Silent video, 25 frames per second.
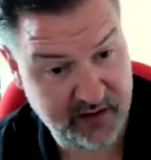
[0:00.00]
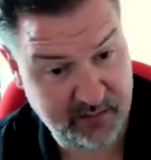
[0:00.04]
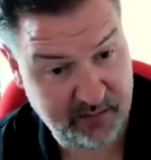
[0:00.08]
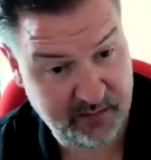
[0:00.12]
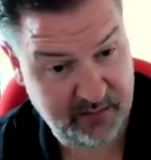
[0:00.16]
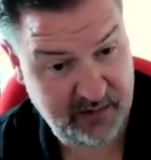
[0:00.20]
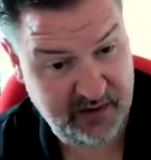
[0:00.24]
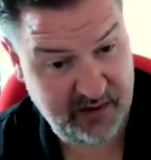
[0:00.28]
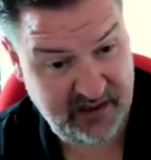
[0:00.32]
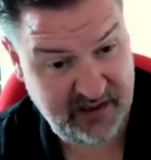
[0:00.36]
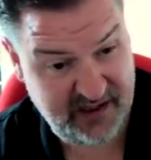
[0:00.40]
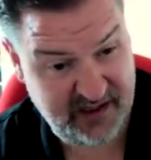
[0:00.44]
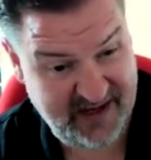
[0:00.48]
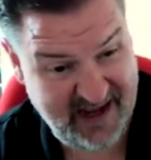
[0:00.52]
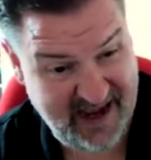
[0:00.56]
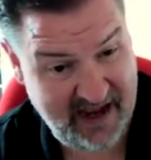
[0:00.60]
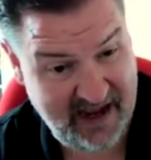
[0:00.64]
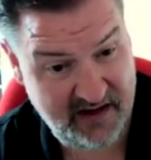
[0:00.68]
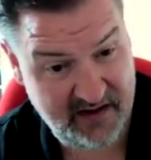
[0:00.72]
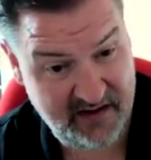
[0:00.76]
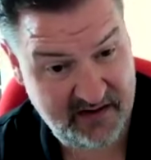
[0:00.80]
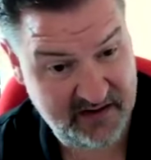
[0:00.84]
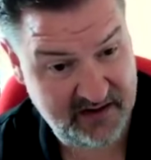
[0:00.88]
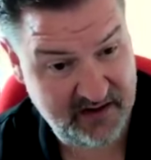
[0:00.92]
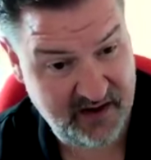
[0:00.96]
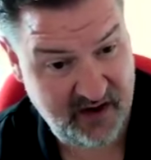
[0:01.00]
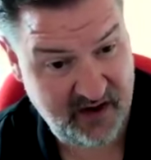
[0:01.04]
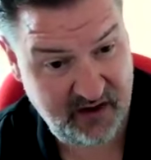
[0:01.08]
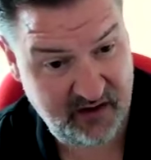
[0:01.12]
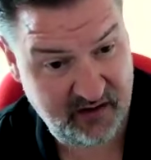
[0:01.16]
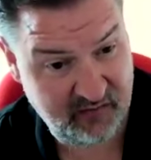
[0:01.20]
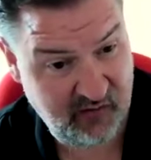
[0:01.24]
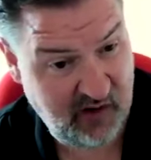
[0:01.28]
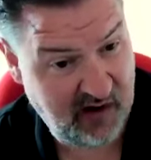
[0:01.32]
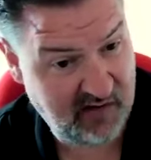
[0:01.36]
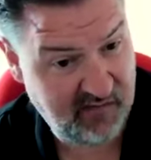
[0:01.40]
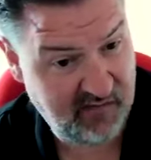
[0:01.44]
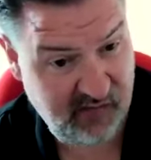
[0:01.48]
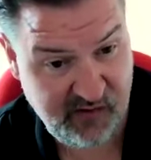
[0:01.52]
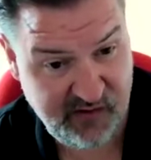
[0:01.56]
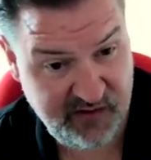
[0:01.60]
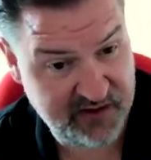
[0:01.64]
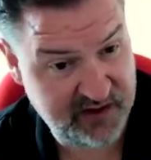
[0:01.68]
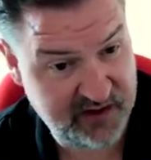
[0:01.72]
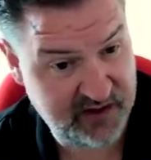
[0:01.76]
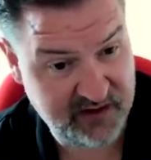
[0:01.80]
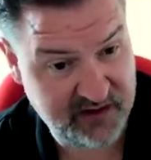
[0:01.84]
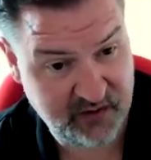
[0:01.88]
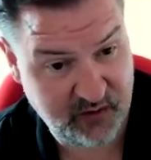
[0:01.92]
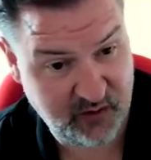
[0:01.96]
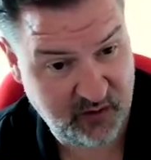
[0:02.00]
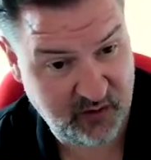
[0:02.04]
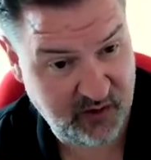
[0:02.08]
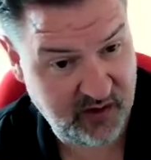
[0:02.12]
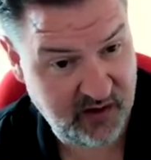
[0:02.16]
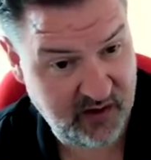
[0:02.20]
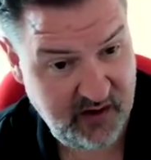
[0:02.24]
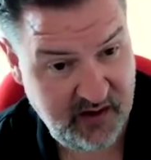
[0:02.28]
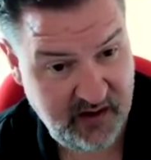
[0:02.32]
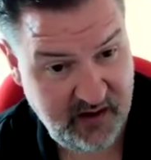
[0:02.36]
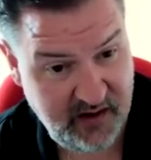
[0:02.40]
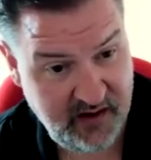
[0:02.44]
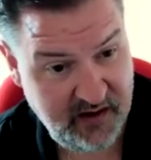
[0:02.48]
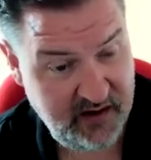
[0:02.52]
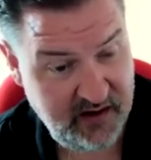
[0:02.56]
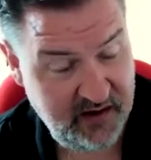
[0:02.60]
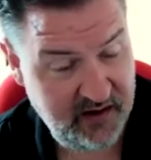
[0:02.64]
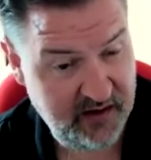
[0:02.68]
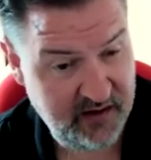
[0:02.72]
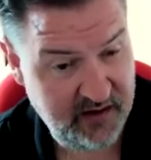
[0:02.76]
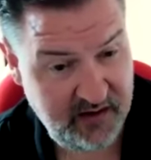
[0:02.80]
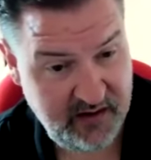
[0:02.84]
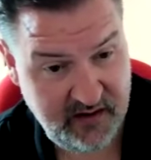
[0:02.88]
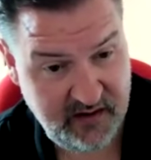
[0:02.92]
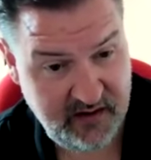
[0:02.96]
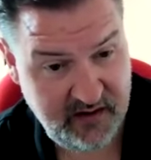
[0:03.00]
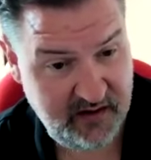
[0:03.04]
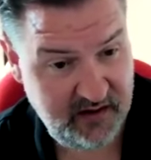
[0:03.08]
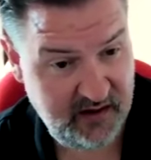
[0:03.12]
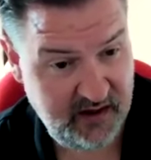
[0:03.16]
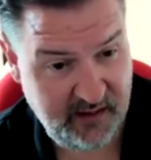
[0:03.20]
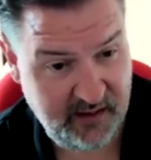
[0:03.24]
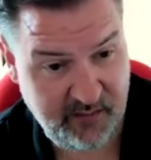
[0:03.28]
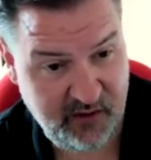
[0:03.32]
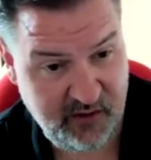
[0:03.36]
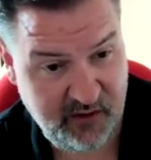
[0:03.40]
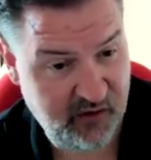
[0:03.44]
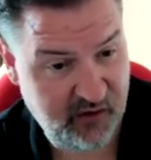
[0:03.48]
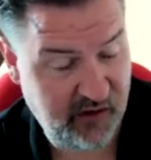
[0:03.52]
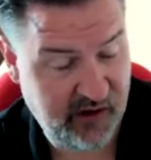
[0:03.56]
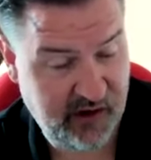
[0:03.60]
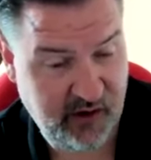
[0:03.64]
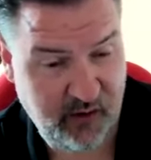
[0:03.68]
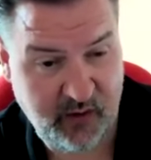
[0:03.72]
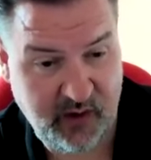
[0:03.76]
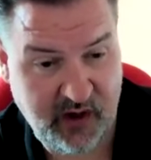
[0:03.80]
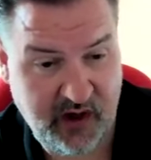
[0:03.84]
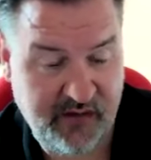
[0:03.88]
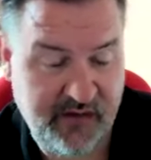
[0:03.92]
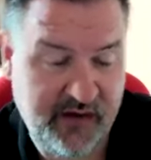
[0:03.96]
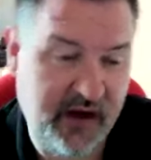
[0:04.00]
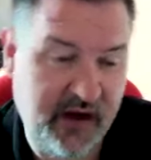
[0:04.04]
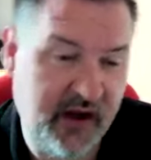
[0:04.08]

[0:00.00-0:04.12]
to get certain references or imagery or whatever.